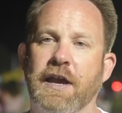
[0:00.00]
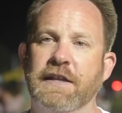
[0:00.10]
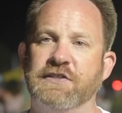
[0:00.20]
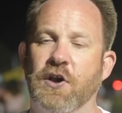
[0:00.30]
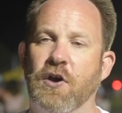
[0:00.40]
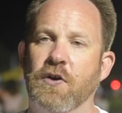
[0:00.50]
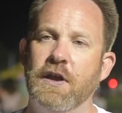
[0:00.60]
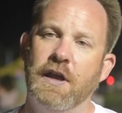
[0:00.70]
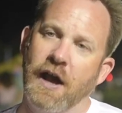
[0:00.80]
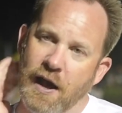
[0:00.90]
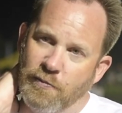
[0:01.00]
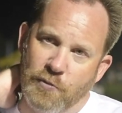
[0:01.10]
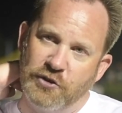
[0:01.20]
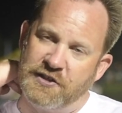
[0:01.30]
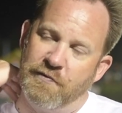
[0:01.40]
And so
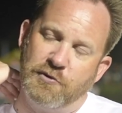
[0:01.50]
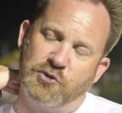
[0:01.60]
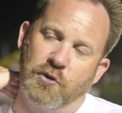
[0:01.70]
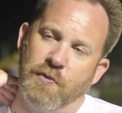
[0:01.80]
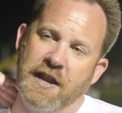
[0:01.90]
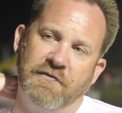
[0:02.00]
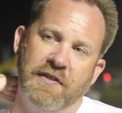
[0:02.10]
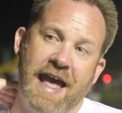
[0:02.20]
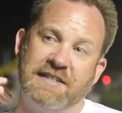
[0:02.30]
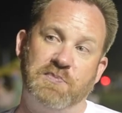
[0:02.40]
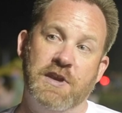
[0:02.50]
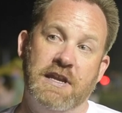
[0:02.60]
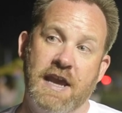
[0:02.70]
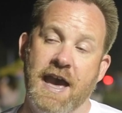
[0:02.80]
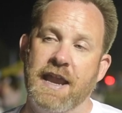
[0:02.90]
most of them just weren't ready for that speed
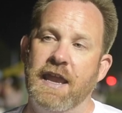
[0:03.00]
yet.